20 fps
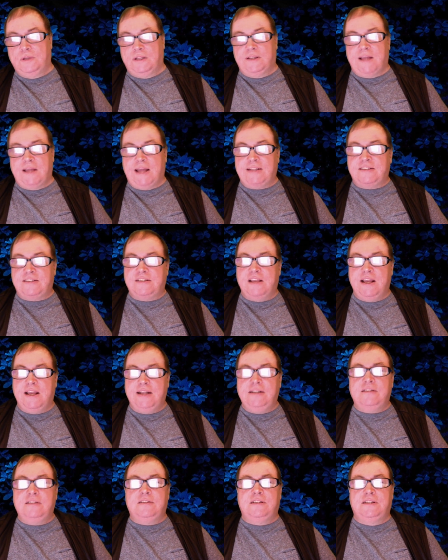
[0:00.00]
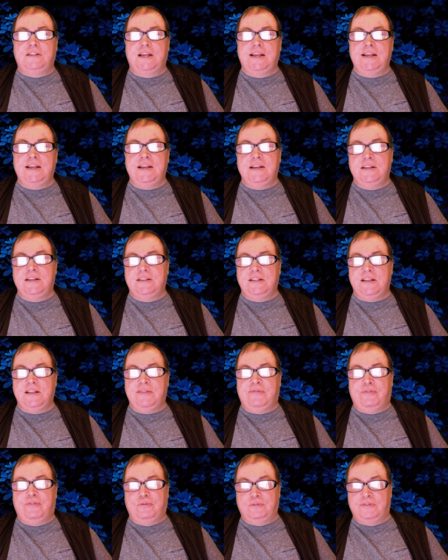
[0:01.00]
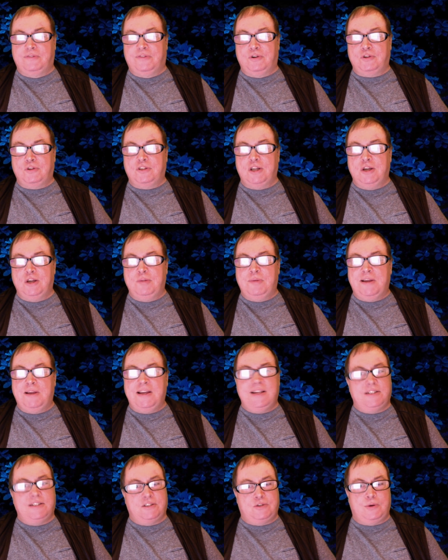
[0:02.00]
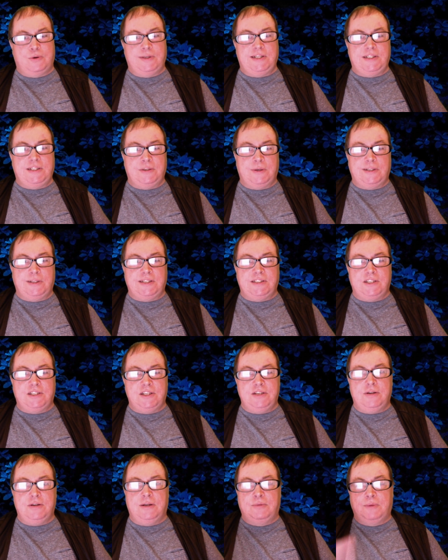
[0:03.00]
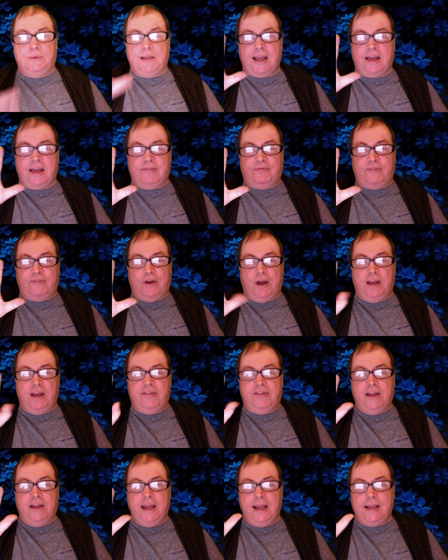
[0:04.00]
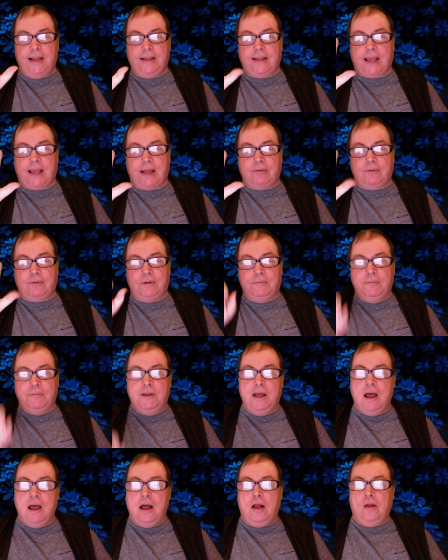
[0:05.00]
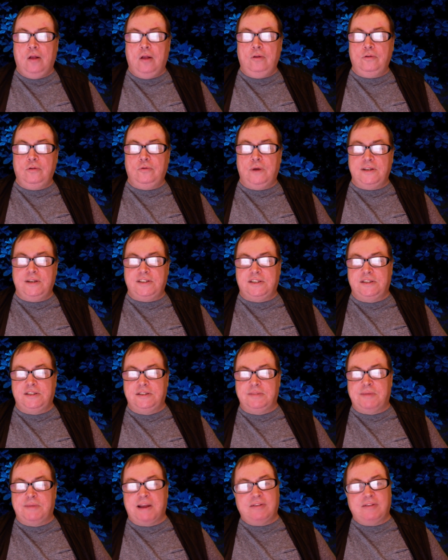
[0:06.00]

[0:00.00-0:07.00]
of that said, today is the 4th of October, it's 2022, and we have five, count them, whole questions about